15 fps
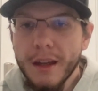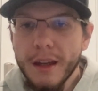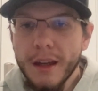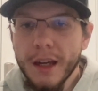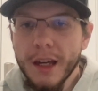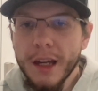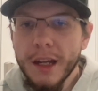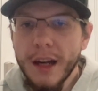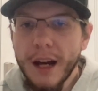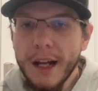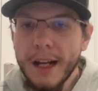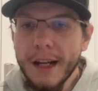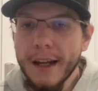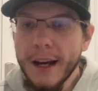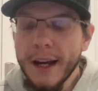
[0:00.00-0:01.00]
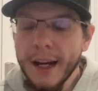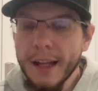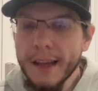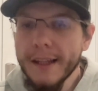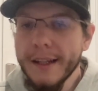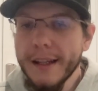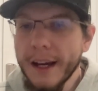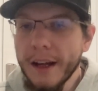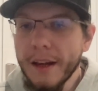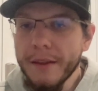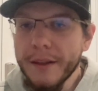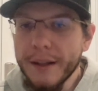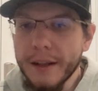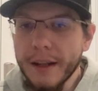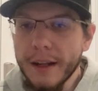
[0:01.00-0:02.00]
And I highly doubt
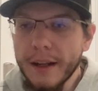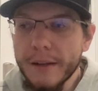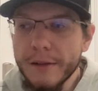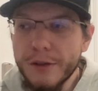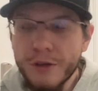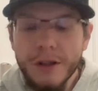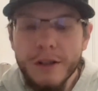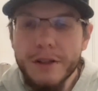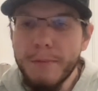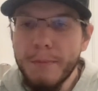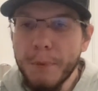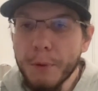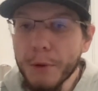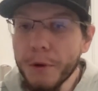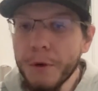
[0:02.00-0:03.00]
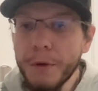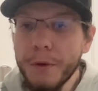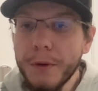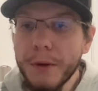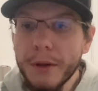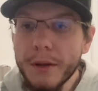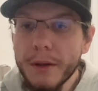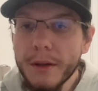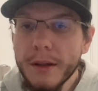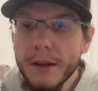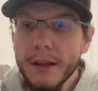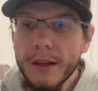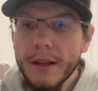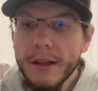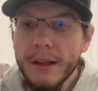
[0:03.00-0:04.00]
that it just brewed
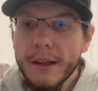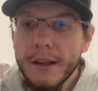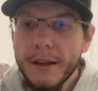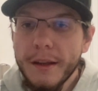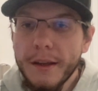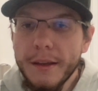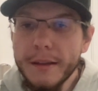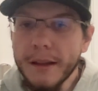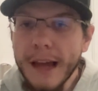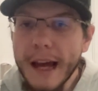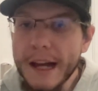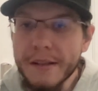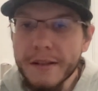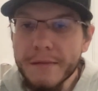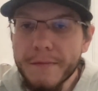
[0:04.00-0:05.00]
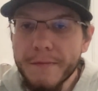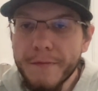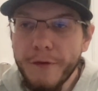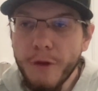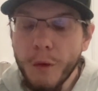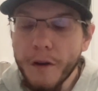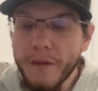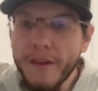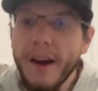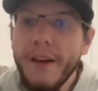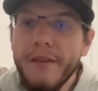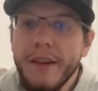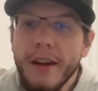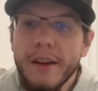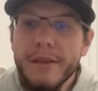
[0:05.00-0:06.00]
in the last 4 or
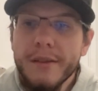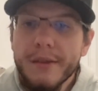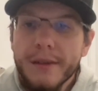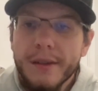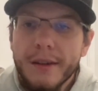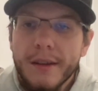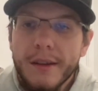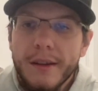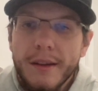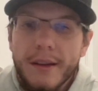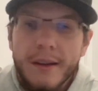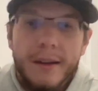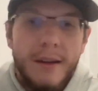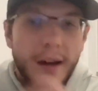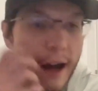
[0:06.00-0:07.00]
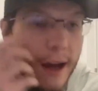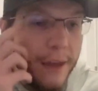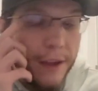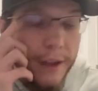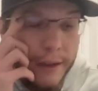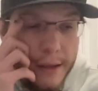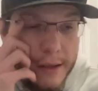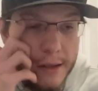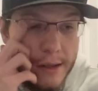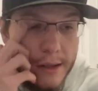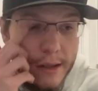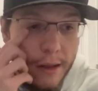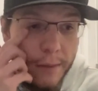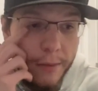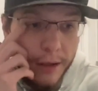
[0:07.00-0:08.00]
5 days. I think this is
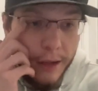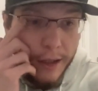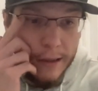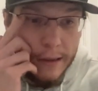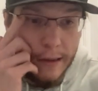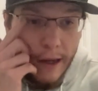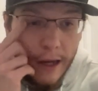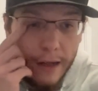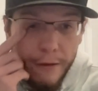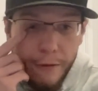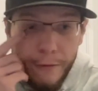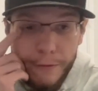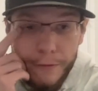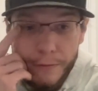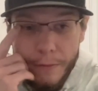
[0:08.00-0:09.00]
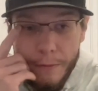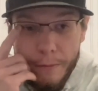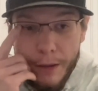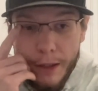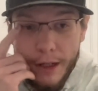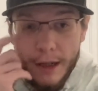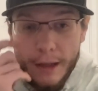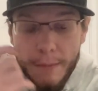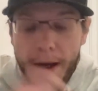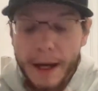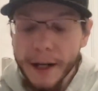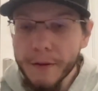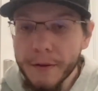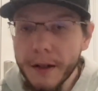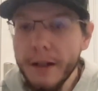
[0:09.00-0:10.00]
something that's kind of been in the
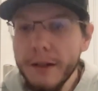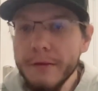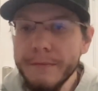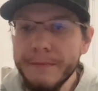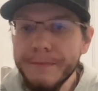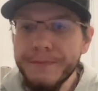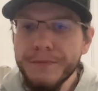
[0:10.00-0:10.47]
background